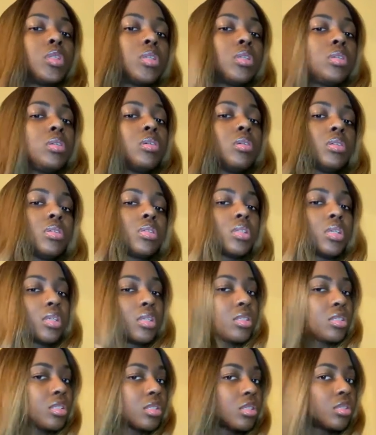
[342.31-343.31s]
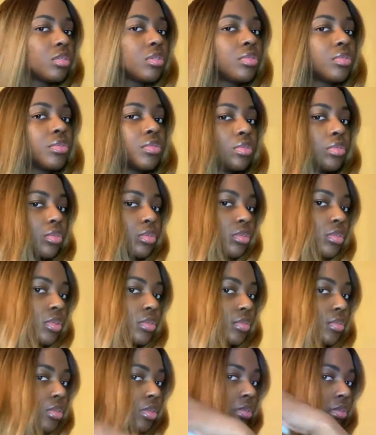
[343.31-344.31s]
See, it's like still full
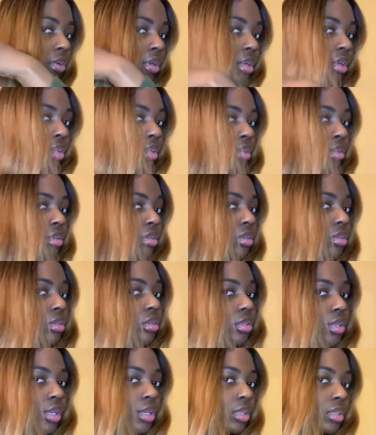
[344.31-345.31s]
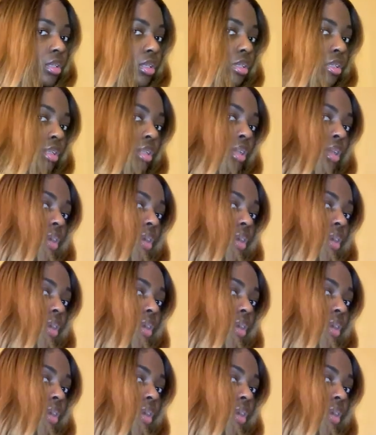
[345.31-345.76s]
even if I had thinned